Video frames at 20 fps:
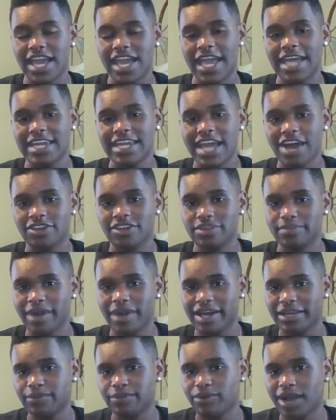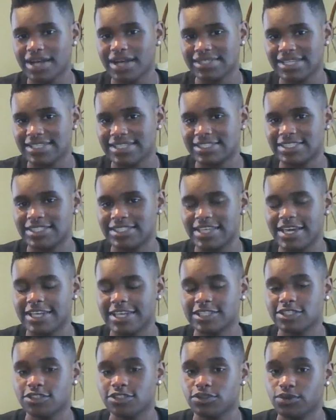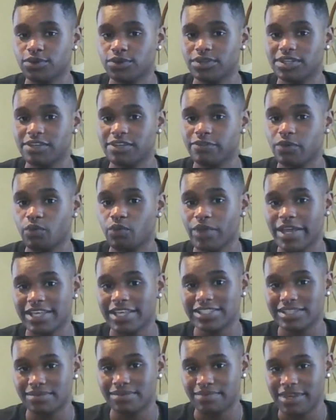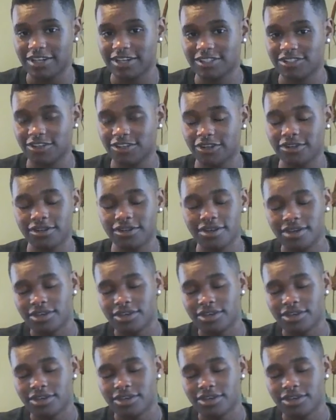and how the body processes things through the different ways it's administered.